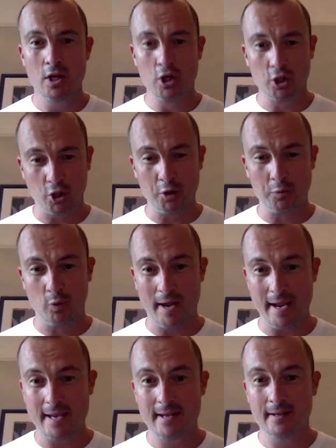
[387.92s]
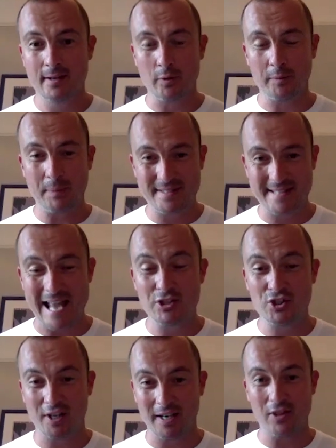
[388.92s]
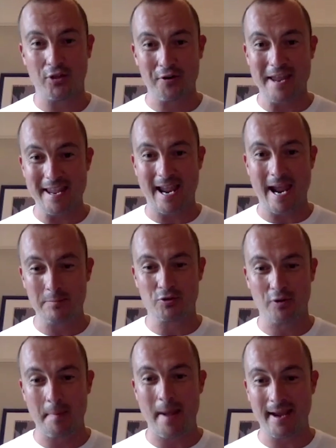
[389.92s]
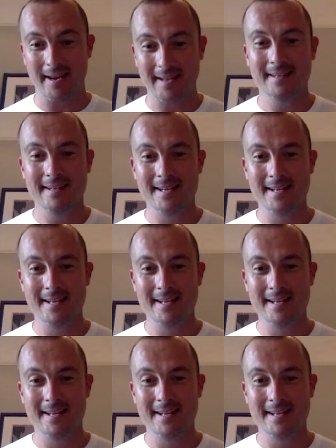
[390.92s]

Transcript: could we, with potentially 3 games remaining,